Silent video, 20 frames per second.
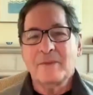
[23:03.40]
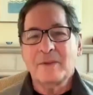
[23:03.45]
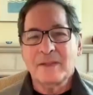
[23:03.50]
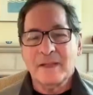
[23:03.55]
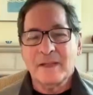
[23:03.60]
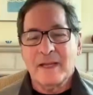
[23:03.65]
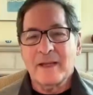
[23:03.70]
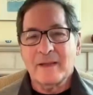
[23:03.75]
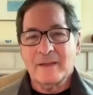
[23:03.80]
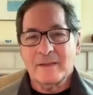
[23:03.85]
able
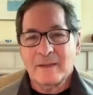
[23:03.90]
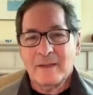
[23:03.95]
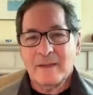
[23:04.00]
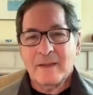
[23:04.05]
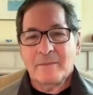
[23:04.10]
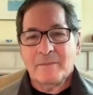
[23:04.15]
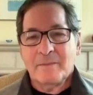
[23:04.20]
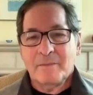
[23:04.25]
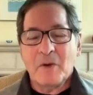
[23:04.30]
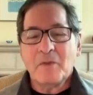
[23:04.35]
to get
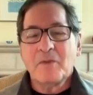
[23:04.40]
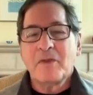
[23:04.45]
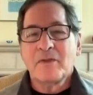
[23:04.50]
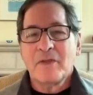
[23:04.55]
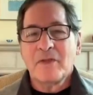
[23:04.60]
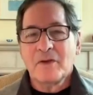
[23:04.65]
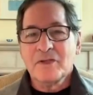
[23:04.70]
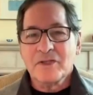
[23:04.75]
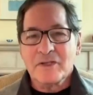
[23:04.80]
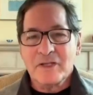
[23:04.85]
both
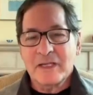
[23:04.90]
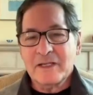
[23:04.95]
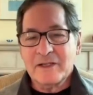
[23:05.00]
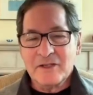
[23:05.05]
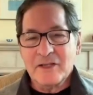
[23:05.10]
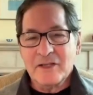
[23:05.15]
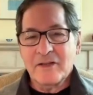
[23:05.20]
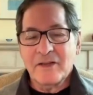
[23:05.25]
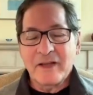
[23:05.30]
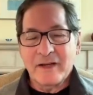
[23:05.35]
of those
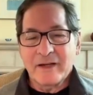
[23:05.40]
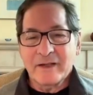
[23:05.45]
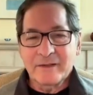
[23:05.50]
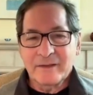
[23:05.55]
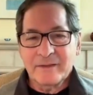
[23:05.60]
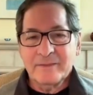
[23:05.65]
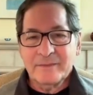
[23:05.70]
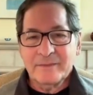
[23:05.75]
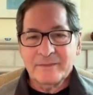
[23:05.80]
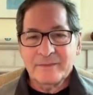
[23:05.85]
things in there.